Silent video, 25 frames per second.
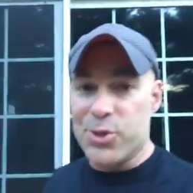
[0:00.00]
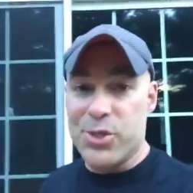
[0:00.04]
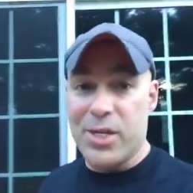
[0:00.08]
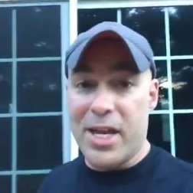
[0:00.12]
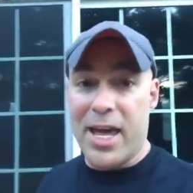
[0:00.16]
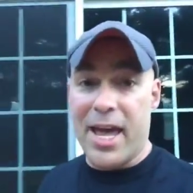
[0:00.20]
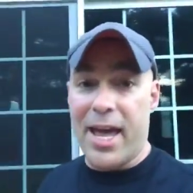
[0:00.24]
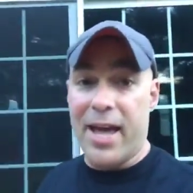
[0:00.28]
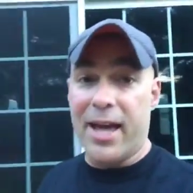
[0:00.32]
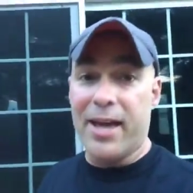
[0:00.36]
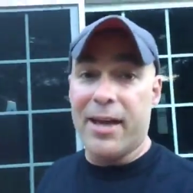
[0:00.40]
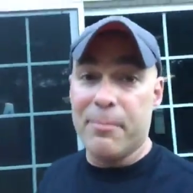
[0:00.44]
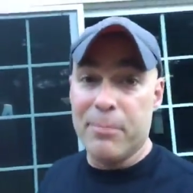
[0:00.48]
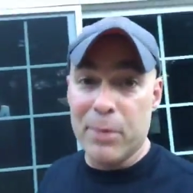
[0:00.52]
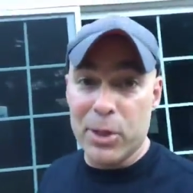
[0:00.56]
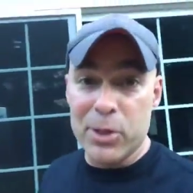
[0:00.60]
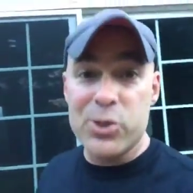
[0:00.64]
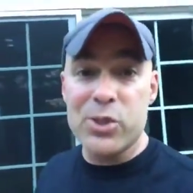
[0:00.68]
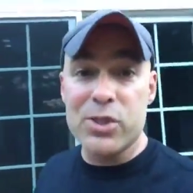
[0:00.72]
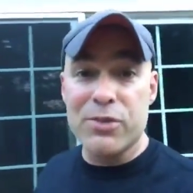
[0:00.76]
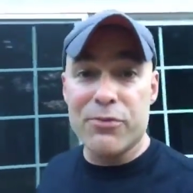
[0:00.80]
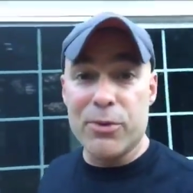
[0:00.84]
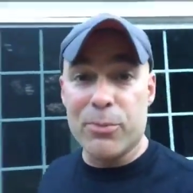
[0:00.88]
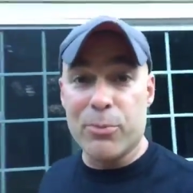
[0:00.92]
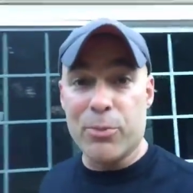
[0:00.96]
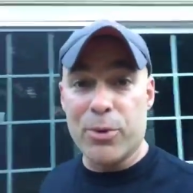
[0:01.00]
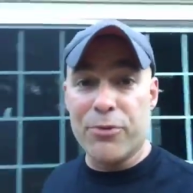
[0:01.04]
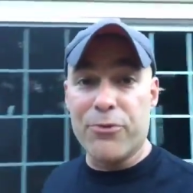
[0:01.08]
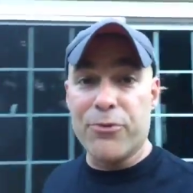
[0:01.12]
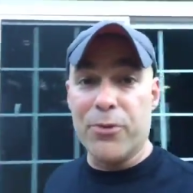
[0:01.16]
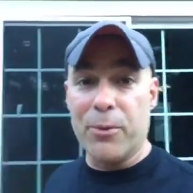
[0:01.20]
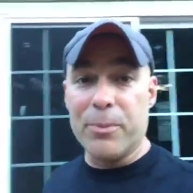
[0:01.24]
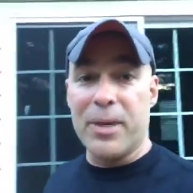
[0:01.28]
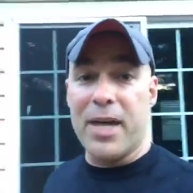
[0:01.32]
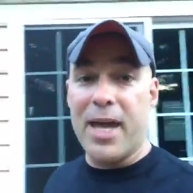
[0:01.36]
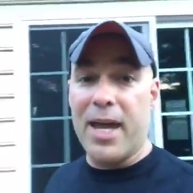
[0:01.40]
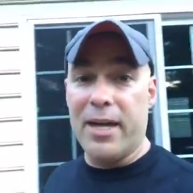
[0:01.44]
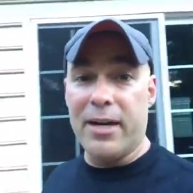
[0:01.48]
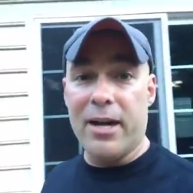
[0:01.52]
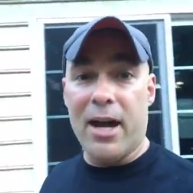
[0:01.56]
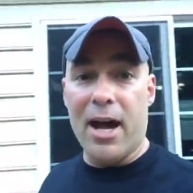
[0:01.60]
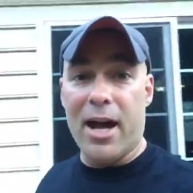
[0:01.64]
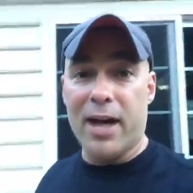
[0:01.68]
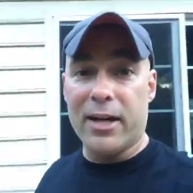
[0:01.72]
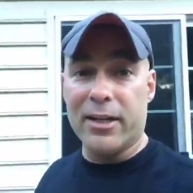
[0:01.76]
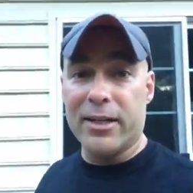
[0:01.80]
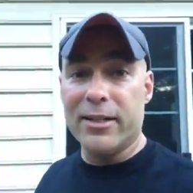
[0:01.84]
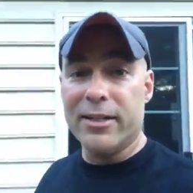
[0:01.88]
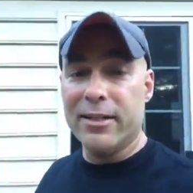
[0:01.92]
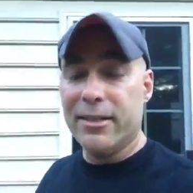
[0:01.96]
is yeah. And most of them were from Kane
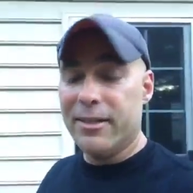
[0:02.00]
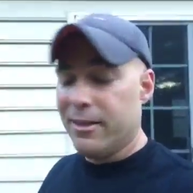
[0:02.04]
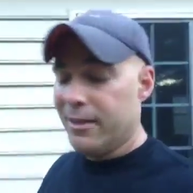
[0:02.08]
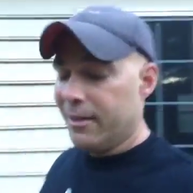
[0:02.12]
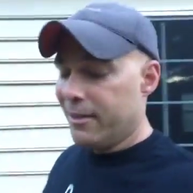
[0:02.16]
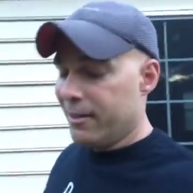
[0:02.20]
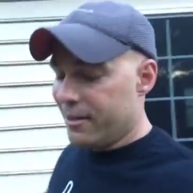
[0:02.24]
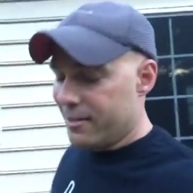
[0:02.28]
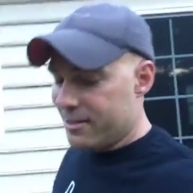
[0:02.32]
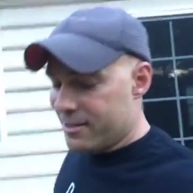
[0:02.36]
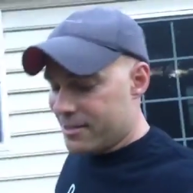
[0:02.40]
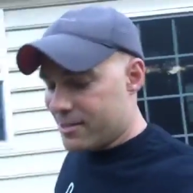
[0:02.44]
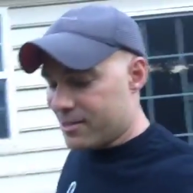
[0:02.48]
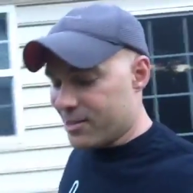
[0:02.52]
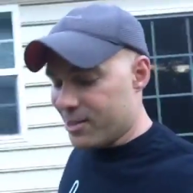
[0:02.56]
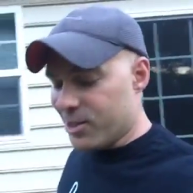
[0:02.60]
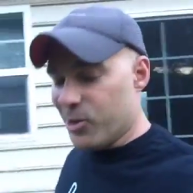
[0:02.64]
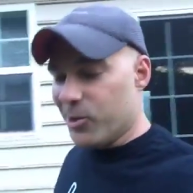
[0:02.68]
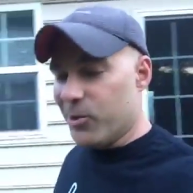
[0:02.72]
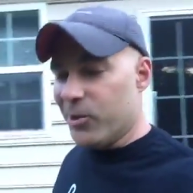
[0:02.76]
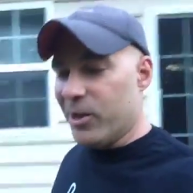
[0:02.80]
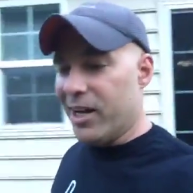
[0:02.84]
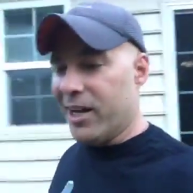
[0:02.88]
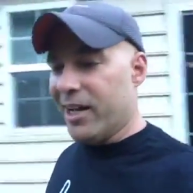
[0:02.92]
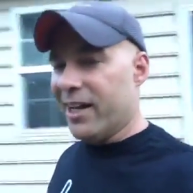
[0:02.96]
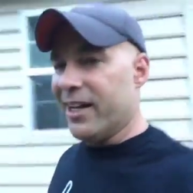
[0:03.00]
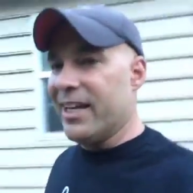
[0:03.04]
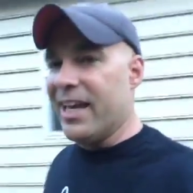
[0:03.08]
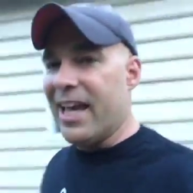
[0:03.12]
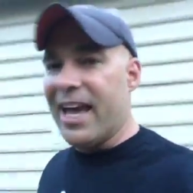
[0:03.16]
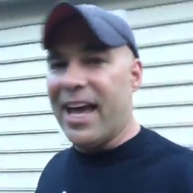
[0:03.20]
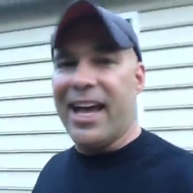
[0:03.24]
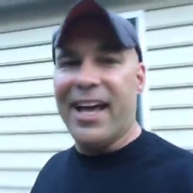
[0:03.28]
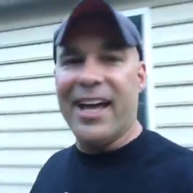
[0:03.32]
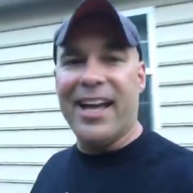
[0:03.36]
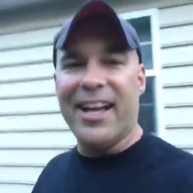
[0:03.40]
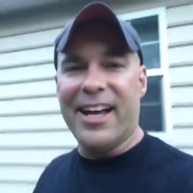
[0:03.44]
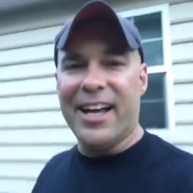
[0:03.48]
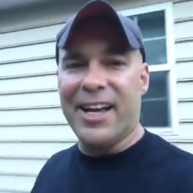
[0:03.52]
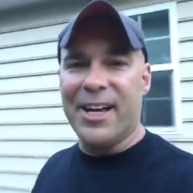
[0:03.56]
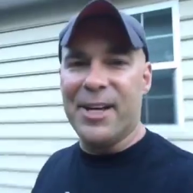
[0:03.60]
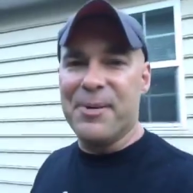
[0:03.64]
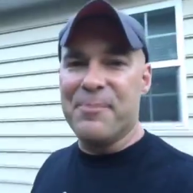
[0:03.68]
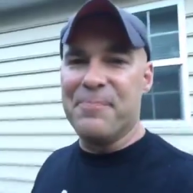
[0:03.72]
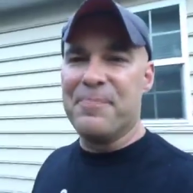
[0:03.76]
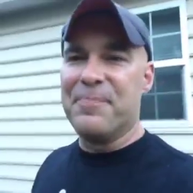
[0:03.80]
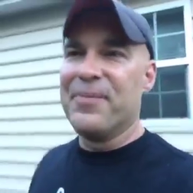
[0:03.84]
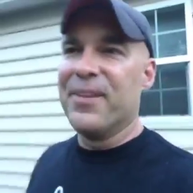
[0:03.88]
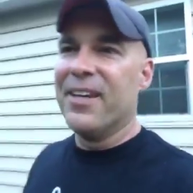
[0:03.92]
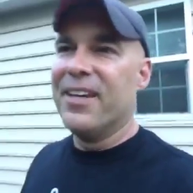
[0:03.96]
Hodder. So
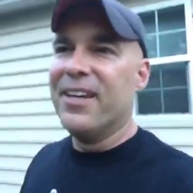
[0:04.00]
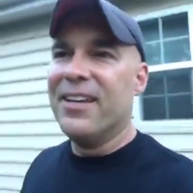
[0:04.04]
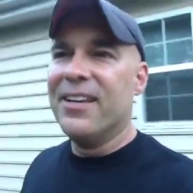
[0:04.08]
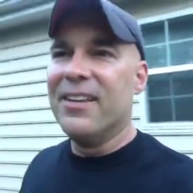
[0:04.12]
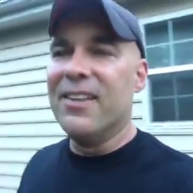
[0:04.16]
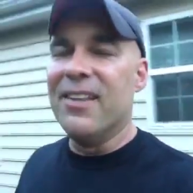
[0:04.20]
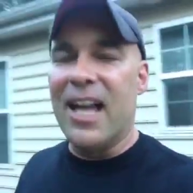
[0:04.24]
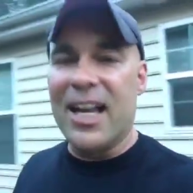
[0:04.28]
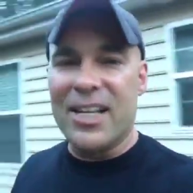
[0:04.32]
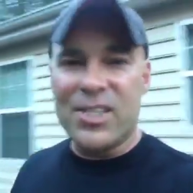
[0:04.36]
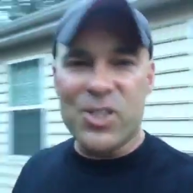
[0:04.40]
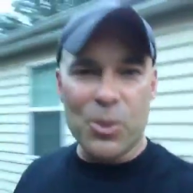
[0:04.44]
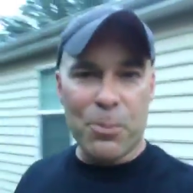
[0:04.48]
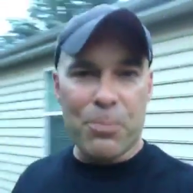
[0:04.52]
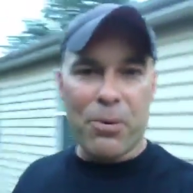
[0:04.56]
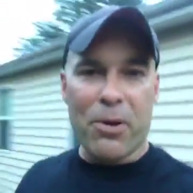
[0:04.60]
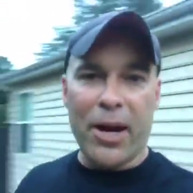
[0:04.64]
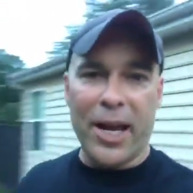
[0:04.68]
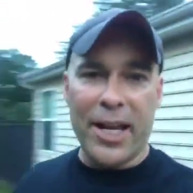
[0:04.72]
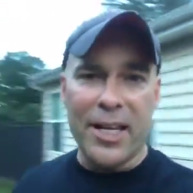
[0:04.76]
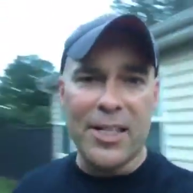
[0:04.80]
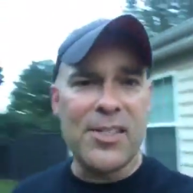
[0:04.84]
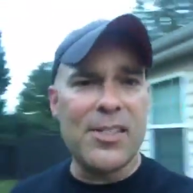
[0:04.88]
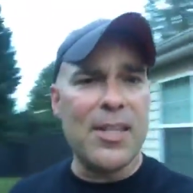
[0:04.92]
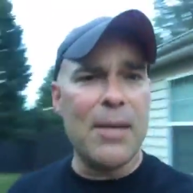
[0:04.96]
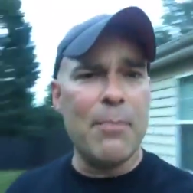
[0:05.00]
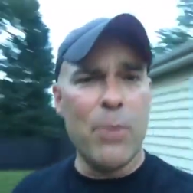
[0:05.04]
yeah, lots of pranks.